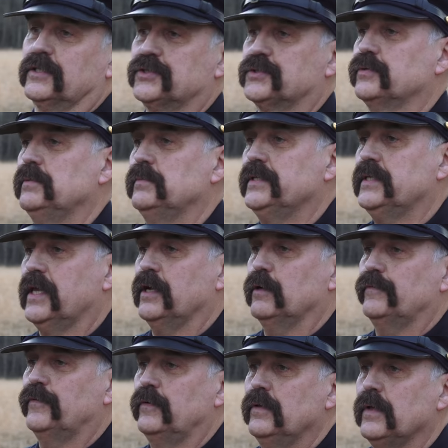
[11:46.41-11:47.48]
extremely
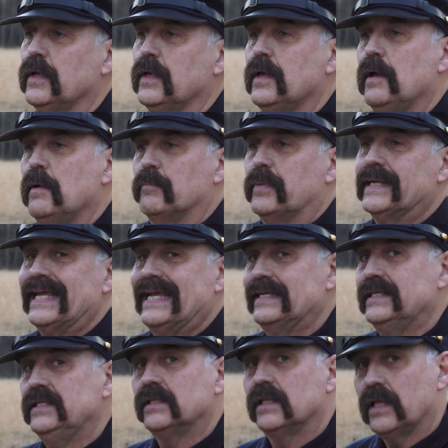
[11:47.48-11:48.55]
careful, but
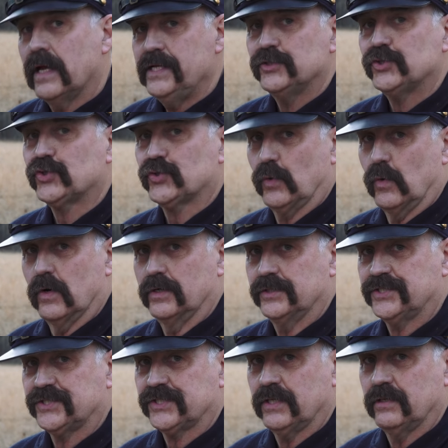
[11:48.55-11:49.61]
any light
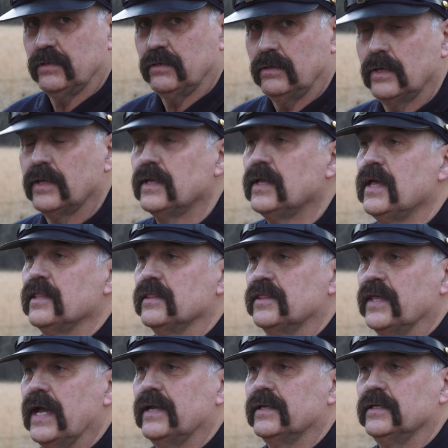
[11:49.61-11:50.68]
source
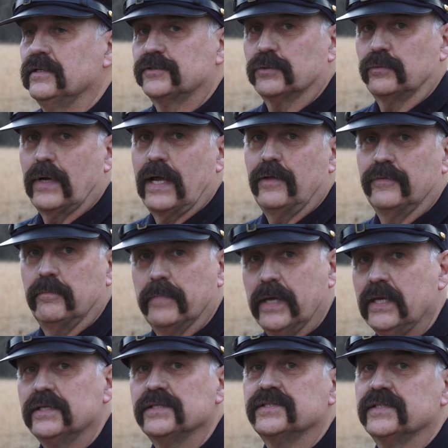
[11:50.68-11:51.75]
that is around the
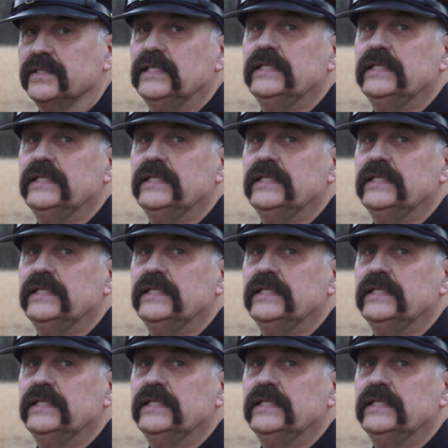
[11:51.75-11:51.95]
magazine,